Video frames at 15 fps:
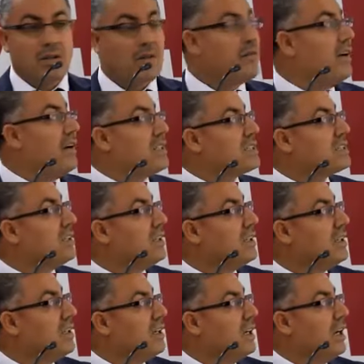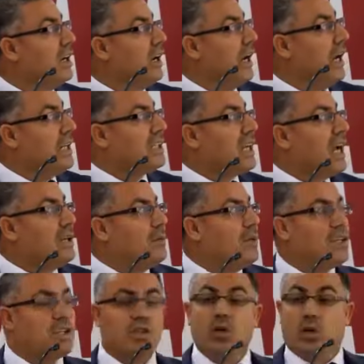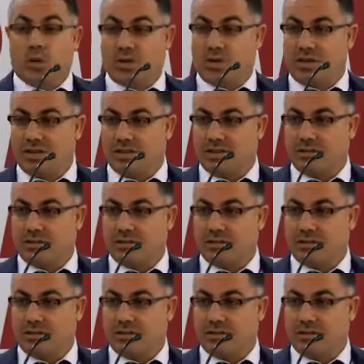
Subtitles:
First, it can be short.